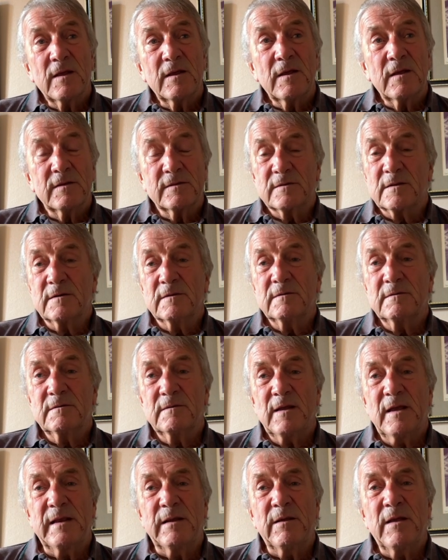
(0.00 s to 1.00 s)
So,
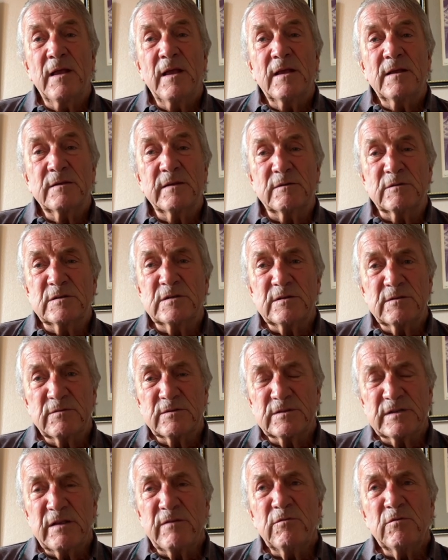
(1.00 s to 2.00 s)
anyway, there's
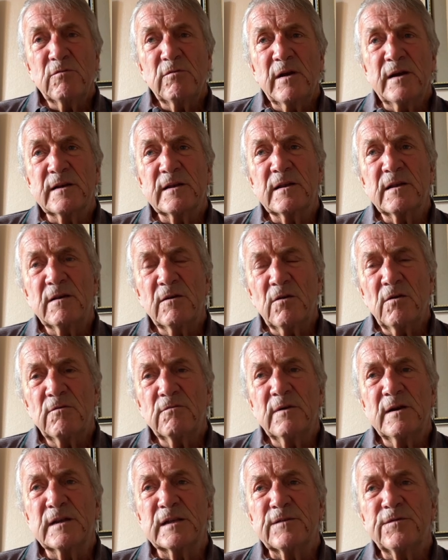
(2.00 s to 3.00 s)
several runners, a lot of
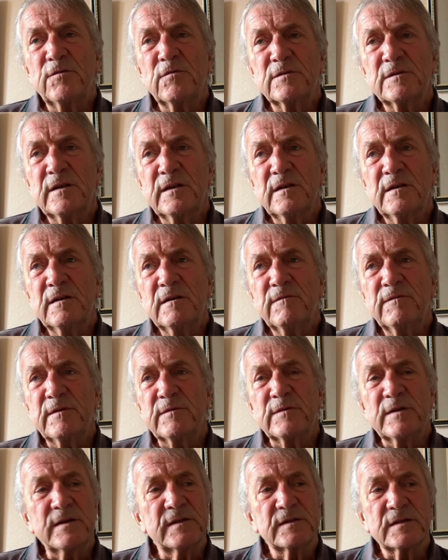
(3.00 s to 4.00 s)
runners, 14,
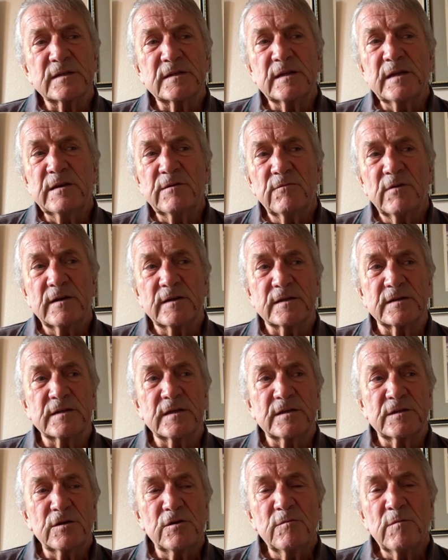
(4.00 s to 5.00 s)
15, 16 runners, the
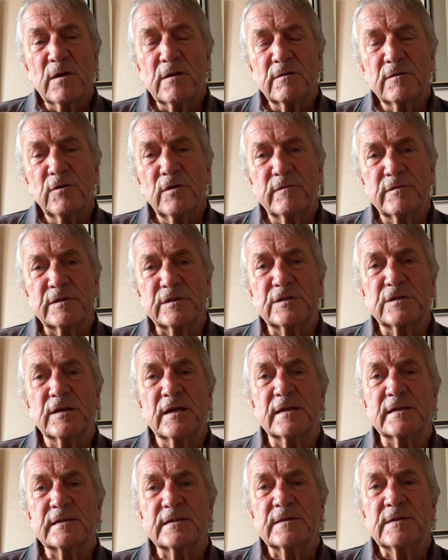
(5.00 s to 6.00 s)
two-mile novice
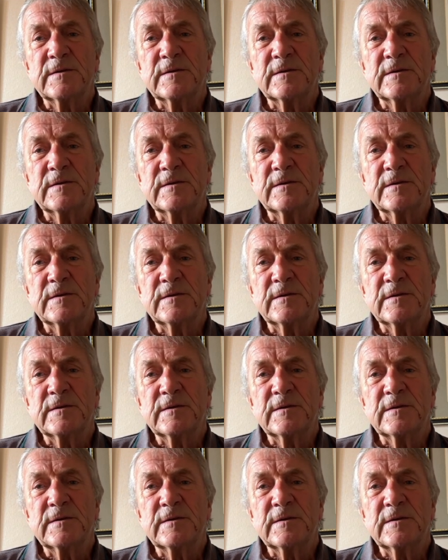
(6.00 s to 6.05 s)
chase.